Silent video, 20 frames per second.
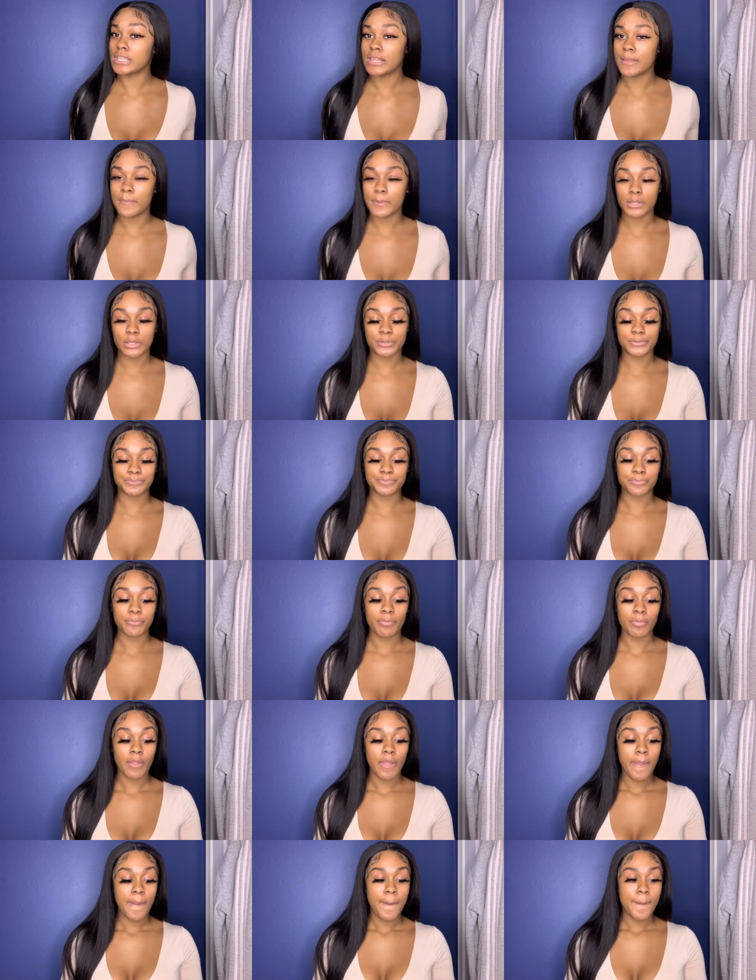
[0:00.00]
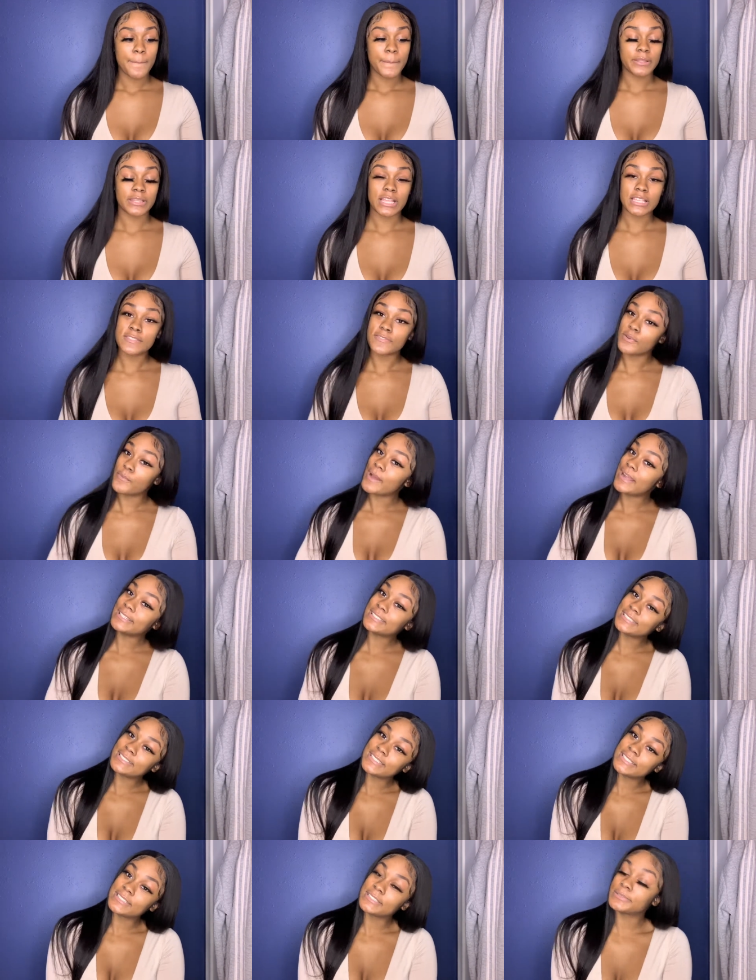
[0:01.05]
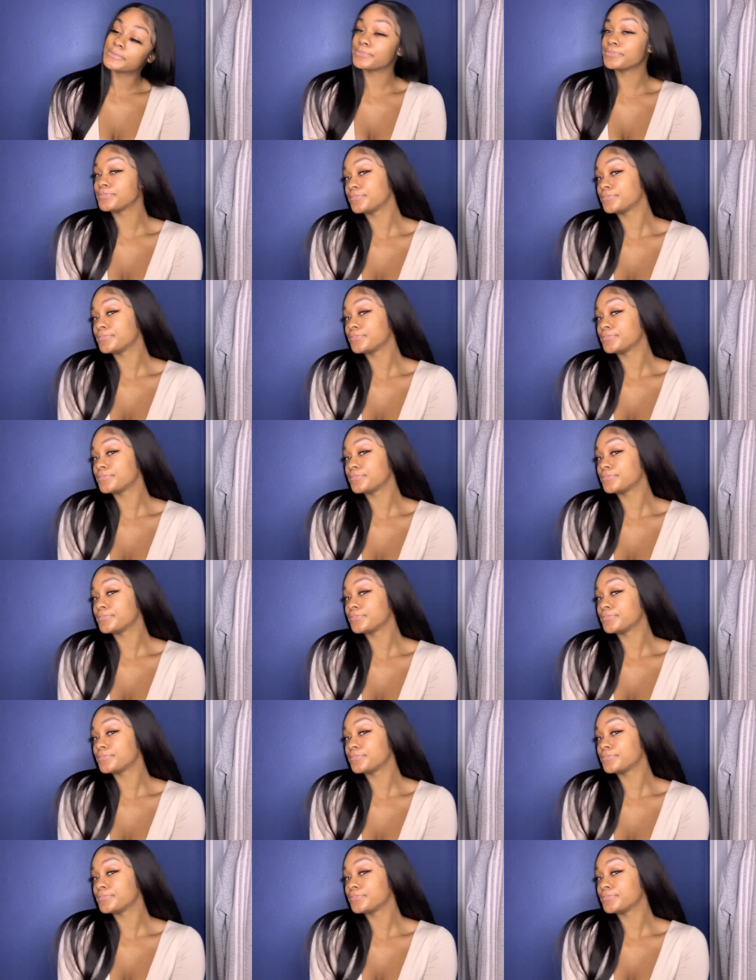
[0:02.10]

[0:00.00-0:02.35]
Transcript: Let me know. But thanks for watching.